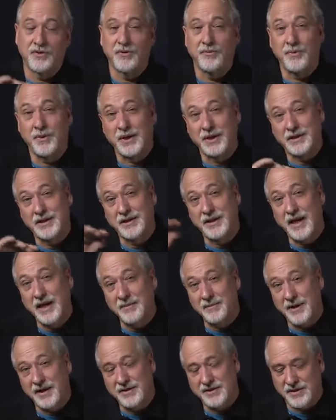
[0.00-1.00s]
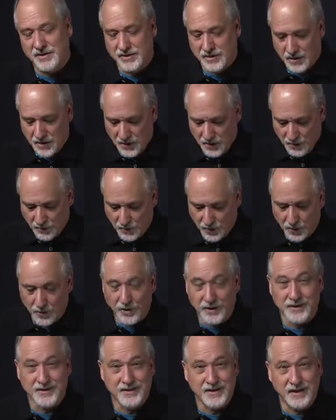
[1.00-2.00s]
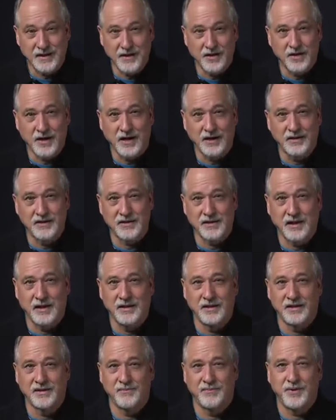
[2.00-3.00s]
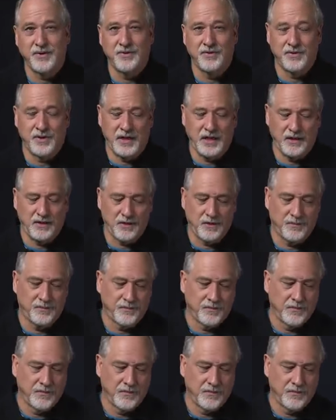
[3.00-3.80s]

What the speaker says: And when we get to databases, we're going to see they're not inside the computer either.